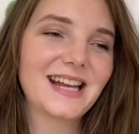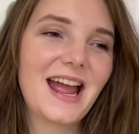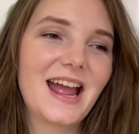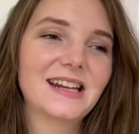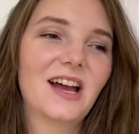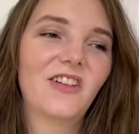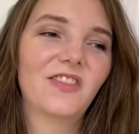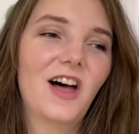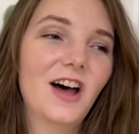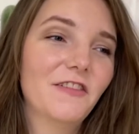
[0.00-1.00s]
and a
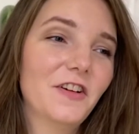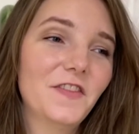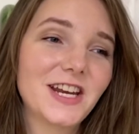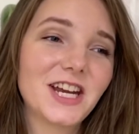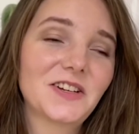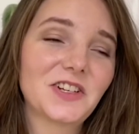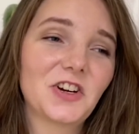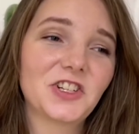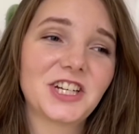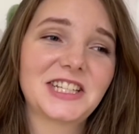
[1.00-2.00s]
lot of her videos
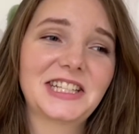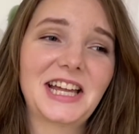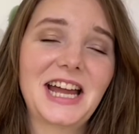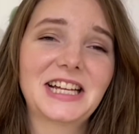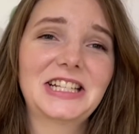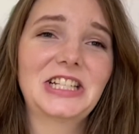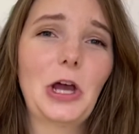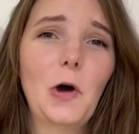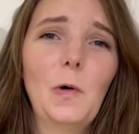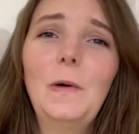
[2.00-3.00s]
are just like
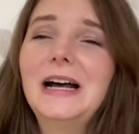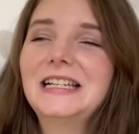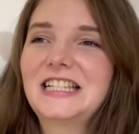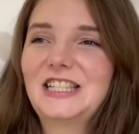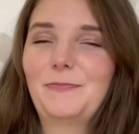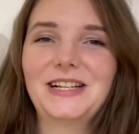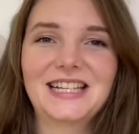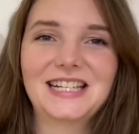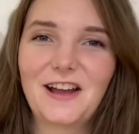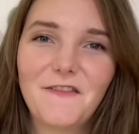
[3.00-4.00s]
so
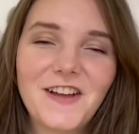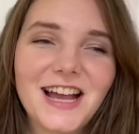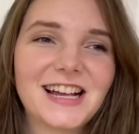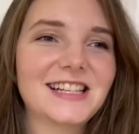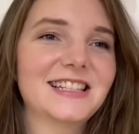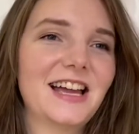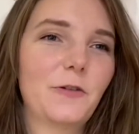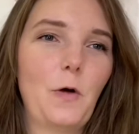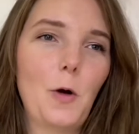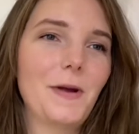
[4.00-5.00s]
specific. It's
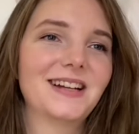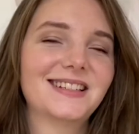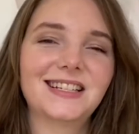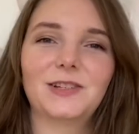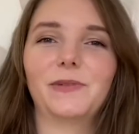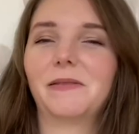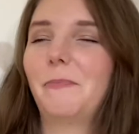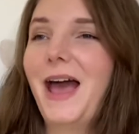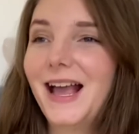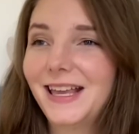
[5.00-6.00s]
like romances with
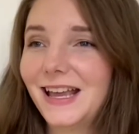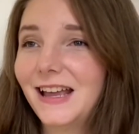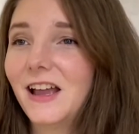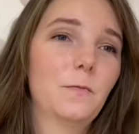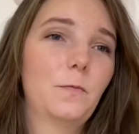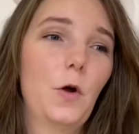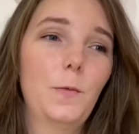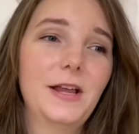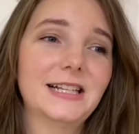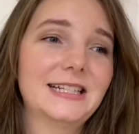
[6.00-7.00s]
pegging,
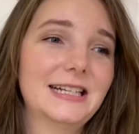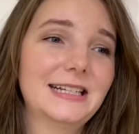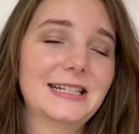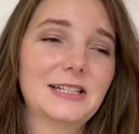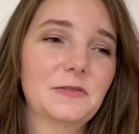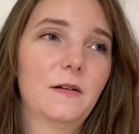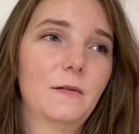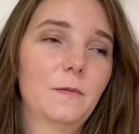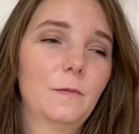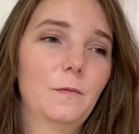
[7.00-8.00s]
romances
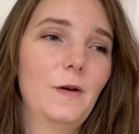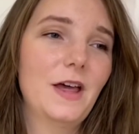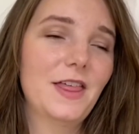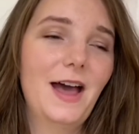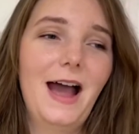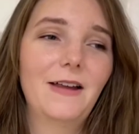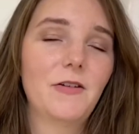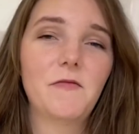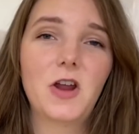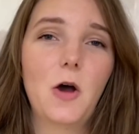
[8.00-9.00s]
with I
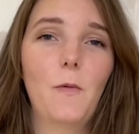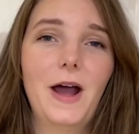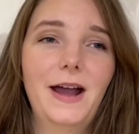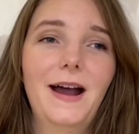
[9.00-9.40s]
don't even know what.